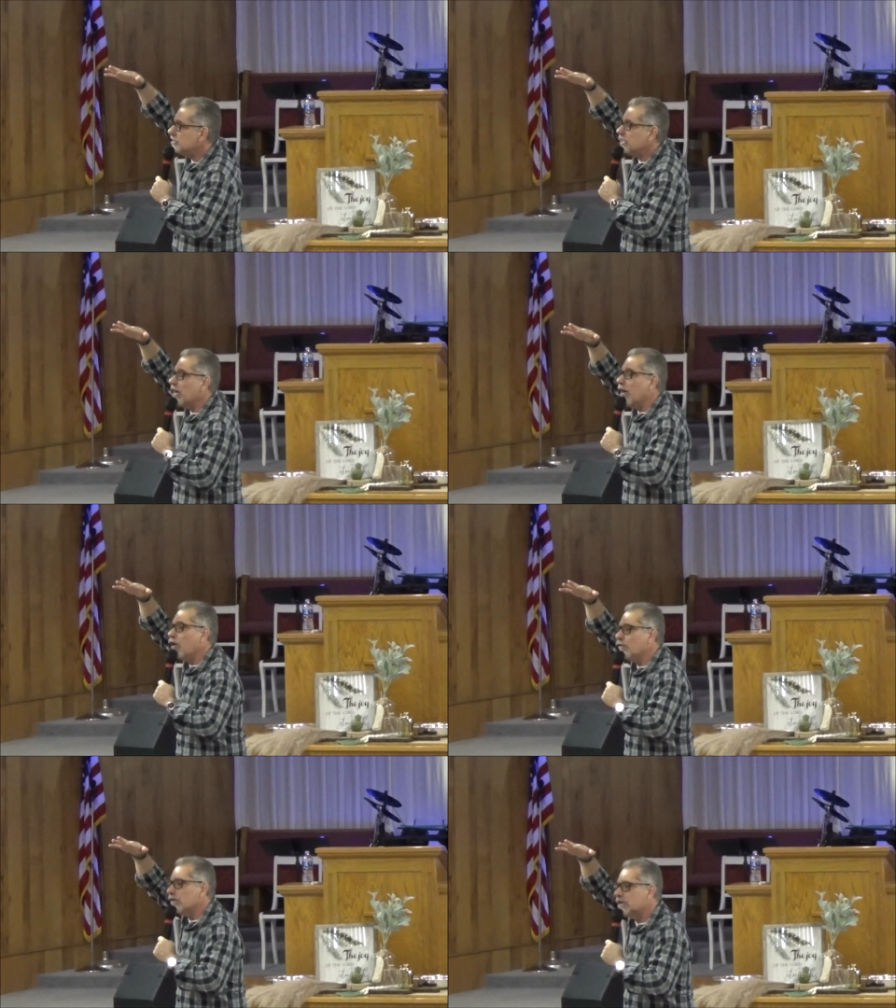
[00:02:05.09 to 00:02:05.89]
to
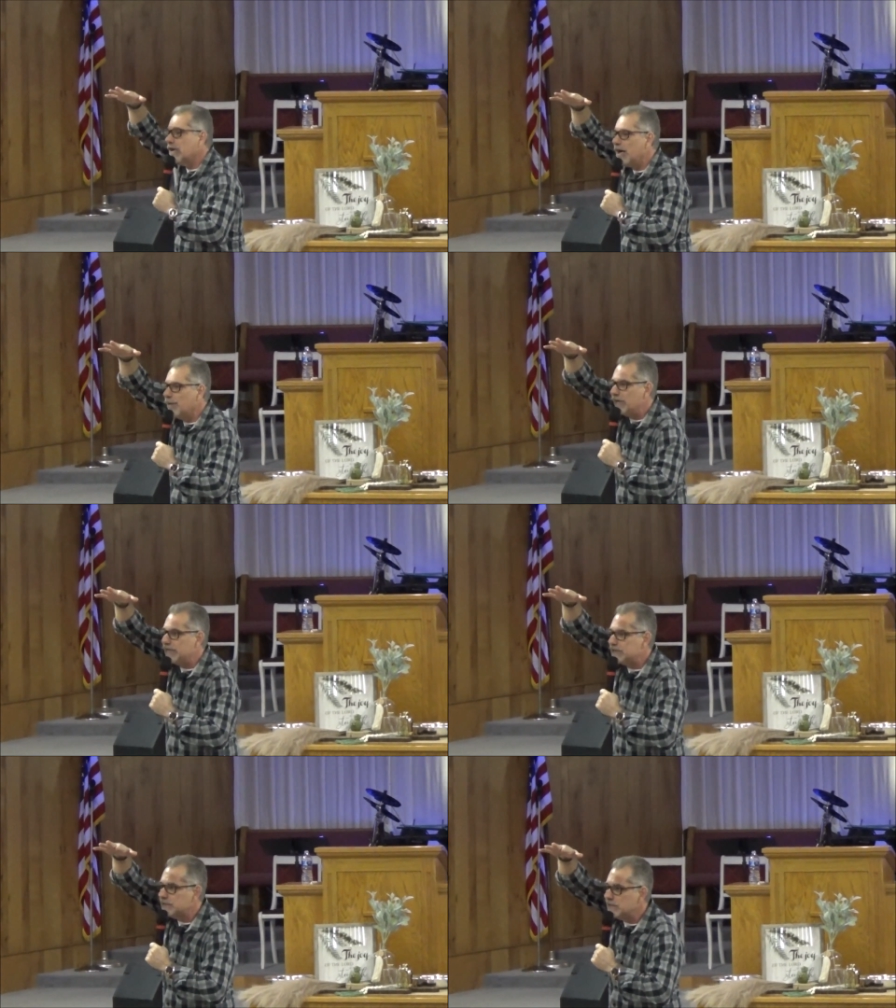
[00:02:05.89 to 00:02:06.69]
overcome
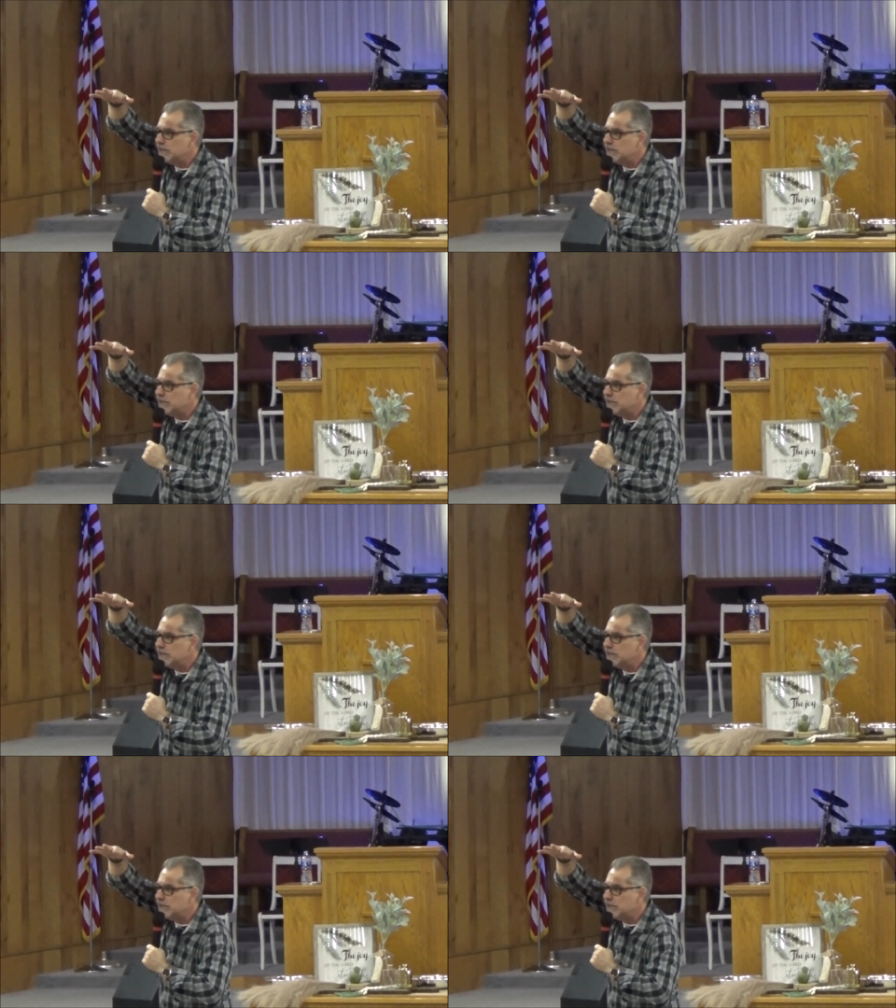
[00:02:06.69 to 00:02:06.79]
it